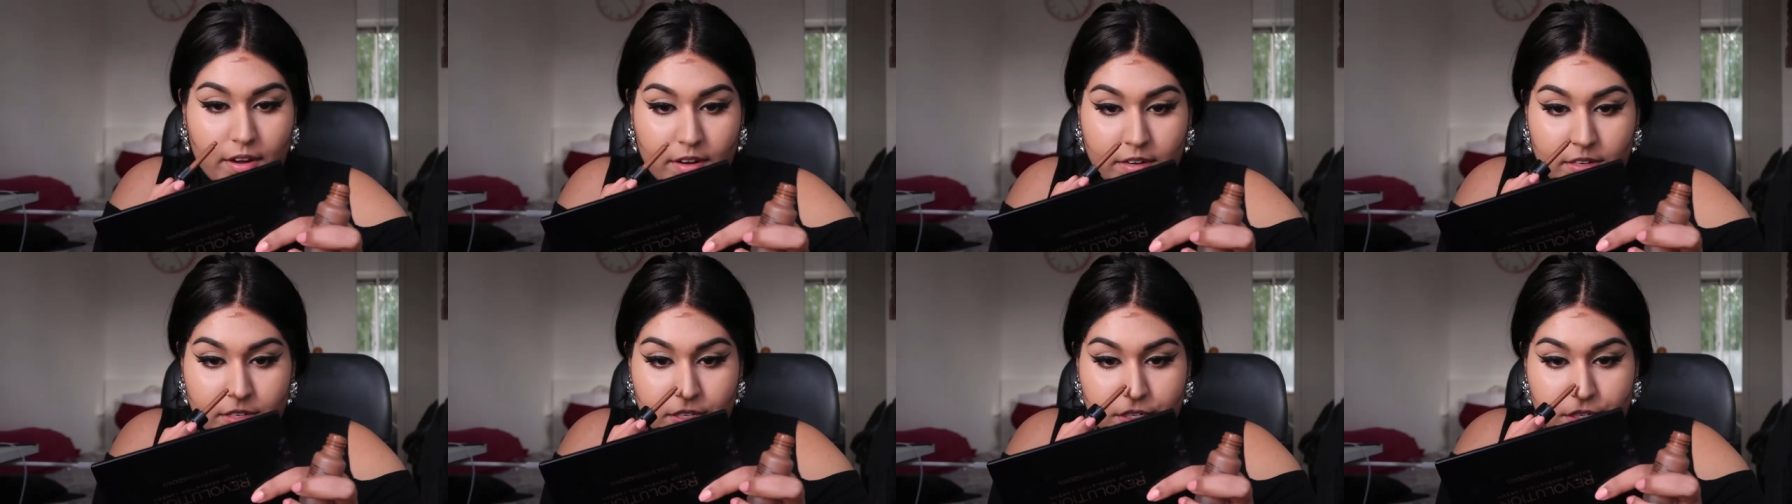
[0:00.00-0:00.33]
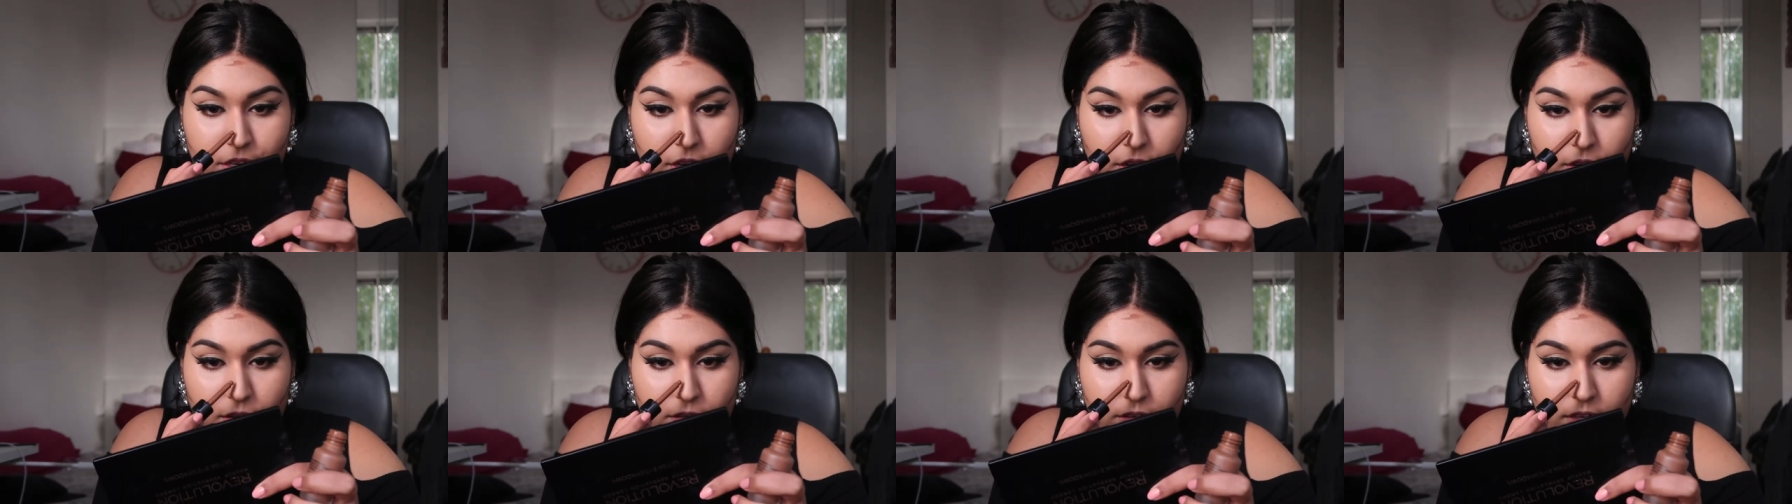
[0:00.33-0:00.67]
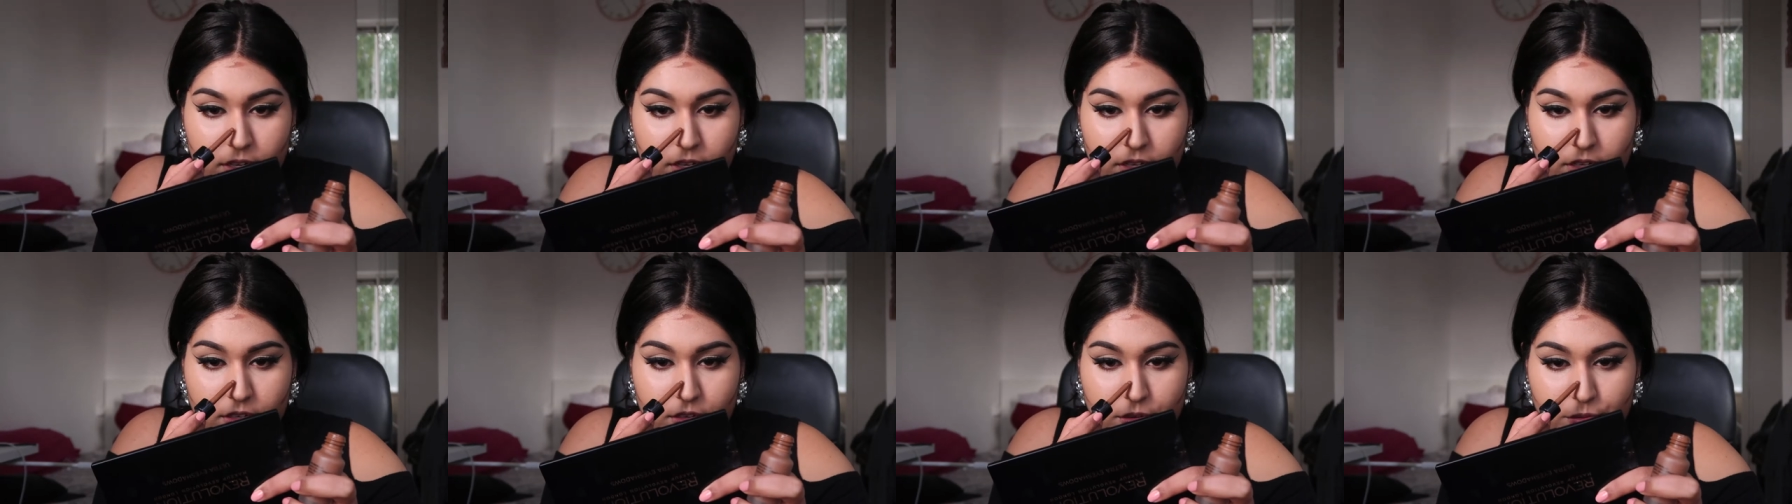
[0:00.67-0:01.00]
undertone
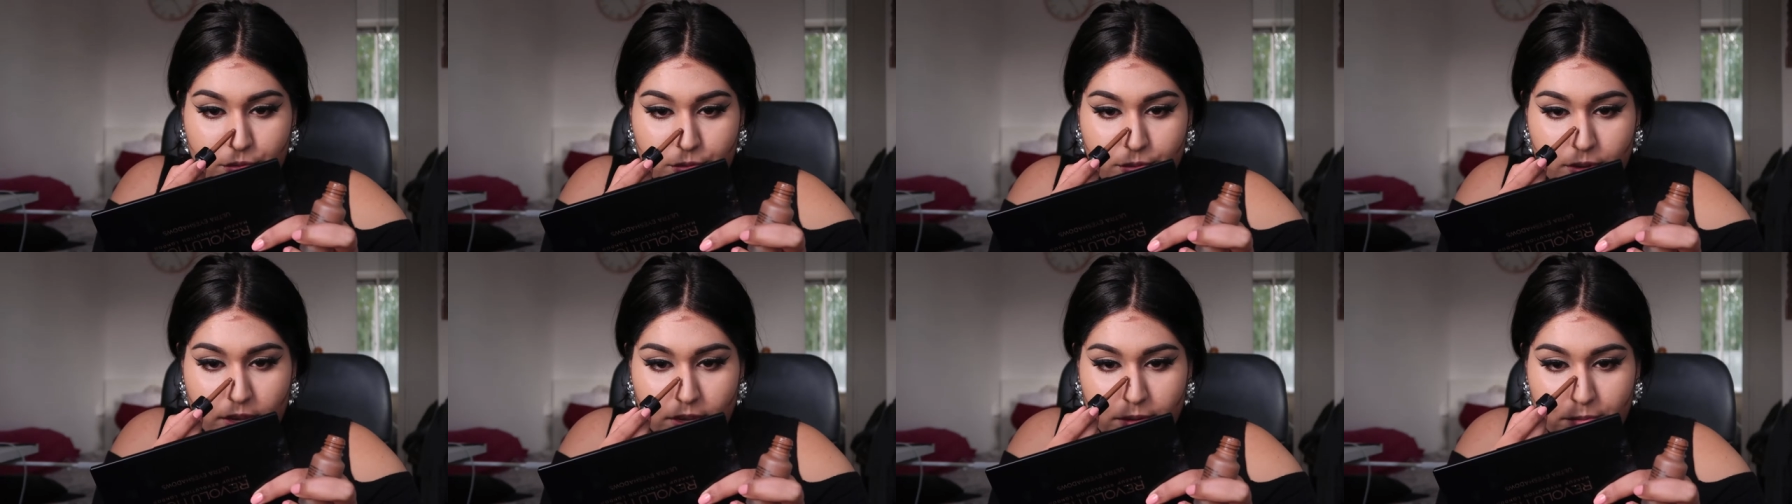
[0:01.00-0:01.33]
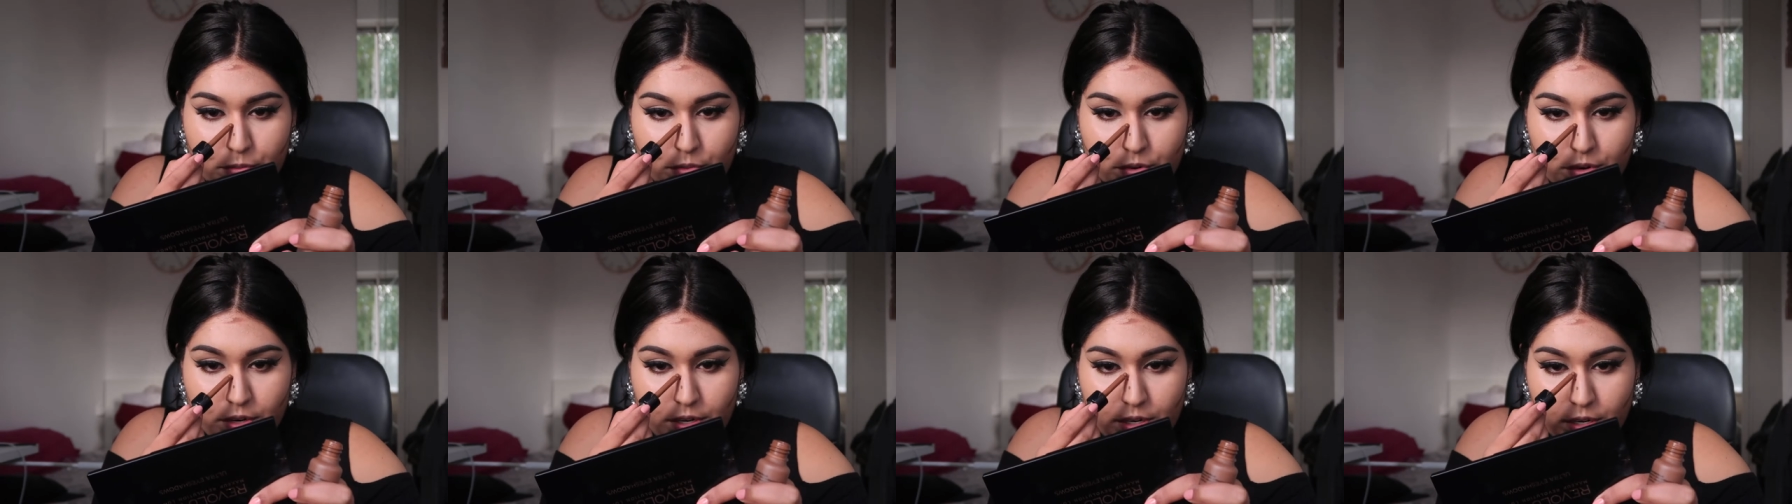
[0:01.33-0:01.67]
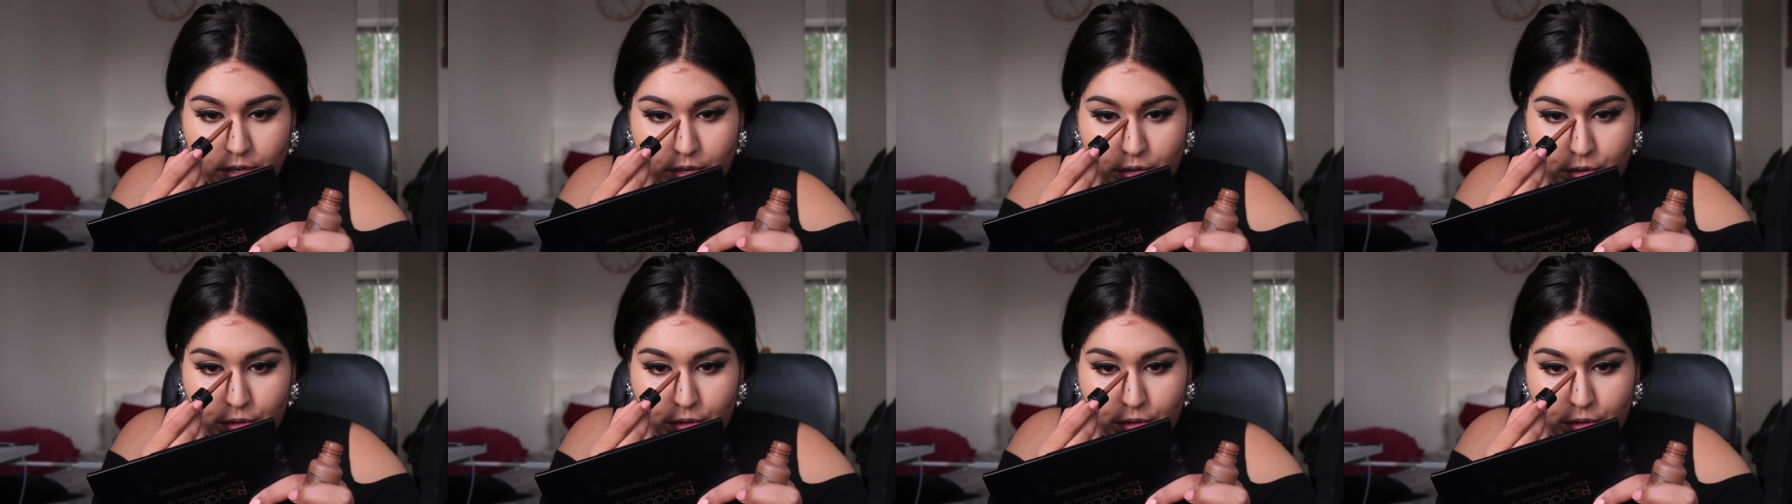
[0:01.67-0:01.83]
is way more